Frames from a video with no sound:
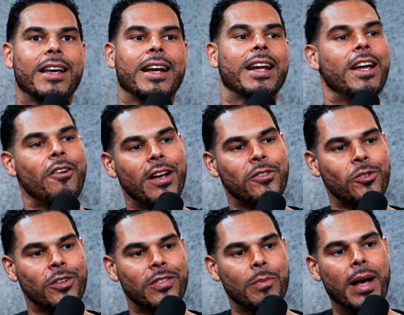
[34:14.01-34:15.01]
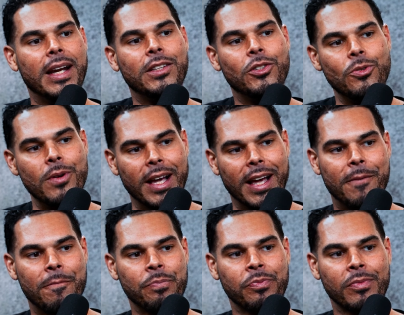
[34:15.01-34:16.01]
And here I saw somebody doing it
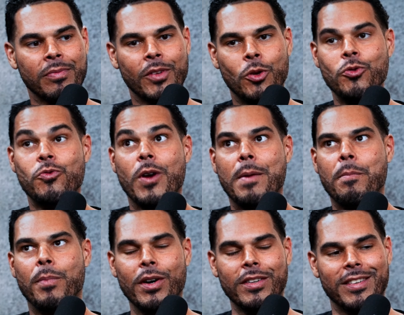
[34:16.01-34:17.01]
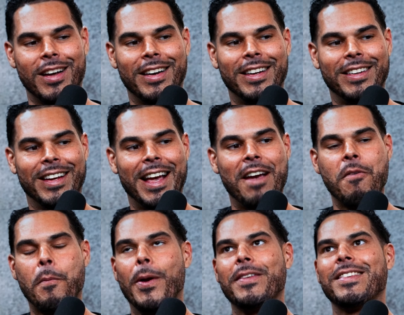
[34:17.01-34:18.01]
who's written books on it and gave a
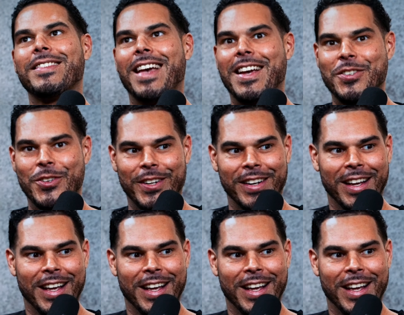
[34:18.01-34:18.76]
presentation.